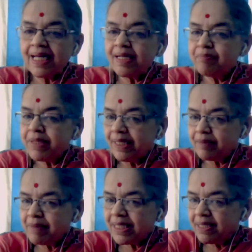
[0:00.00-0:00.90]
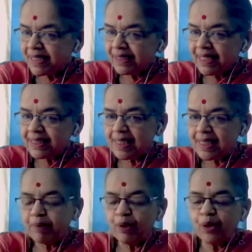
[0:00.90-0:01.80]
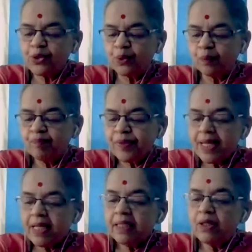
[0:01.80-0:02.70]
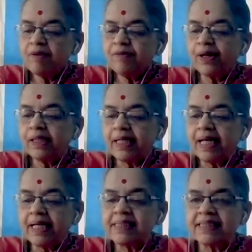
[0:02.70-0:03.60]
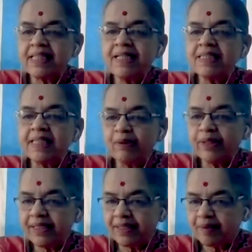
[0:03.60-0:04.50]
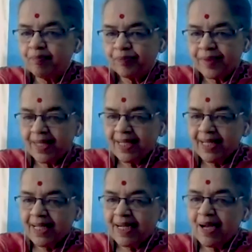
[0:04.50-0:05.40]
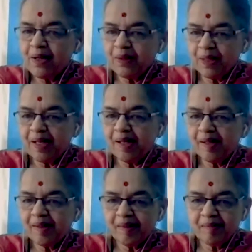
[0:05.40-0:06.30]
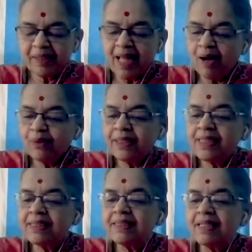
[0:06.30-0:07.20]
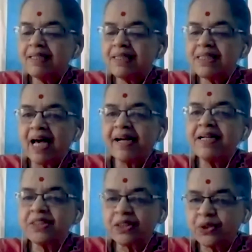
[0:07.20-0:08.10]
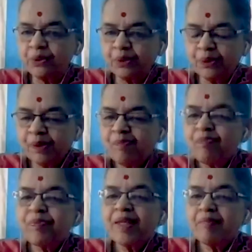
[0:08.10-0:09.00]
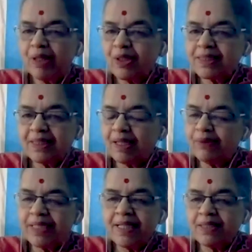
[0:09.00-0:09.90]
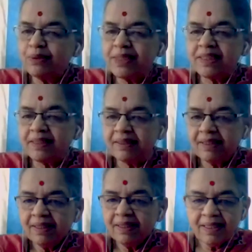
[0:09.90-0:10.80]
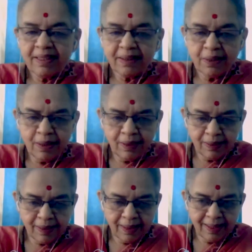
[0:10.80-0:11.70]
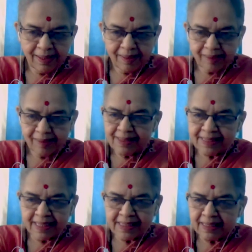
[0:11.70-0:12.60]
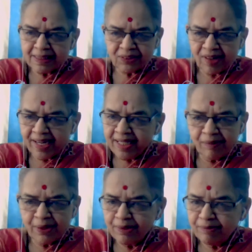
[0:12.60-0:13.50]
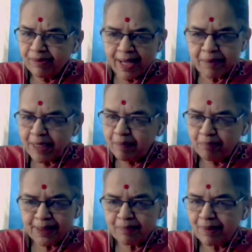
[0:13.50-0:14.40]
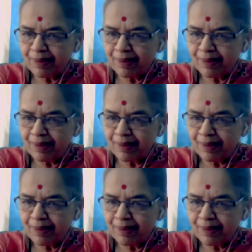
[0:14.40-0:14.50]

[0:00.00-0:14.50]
let me let me give yeah. another example also yeah yeah you know for external security now uh, without this uh, charana chakshuho Correct. because kautilya uses it yes you know uh, the surgical strike would would have been impossible